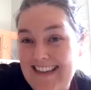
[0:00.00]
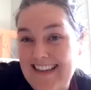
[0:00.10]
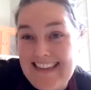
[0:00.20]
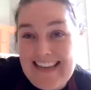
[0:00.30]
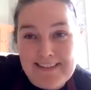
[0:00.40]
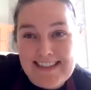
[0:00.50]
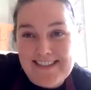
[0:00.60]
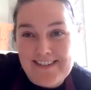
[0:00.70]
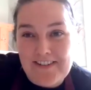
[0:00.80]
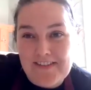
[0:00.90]
yeah, please
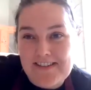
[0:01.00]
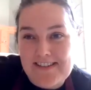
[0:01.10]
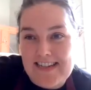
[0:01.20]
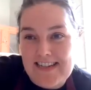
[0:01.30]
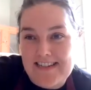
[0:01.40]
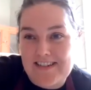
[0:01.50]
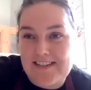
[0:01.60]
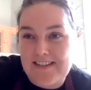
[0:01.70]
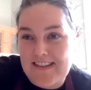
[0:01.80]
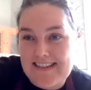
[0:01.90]
do give us suggestions
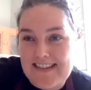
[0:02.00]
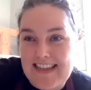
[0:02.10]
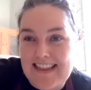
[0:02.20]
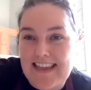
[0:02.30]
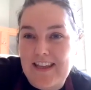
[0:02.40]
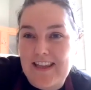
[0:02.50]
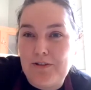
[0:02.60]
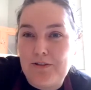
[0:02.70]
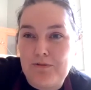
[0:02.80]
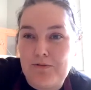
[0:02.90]
if there's anything
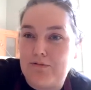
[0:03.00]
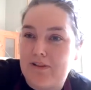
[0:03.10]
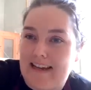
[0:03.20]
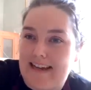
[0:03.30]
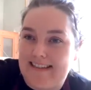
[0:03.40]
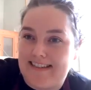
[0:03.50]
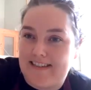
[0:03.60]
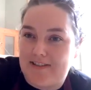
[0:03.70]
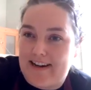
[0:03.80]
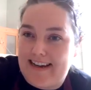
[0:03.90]
you would like to
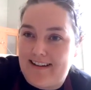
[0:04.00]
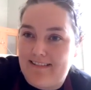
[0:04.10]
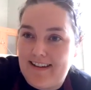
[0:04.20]
try out.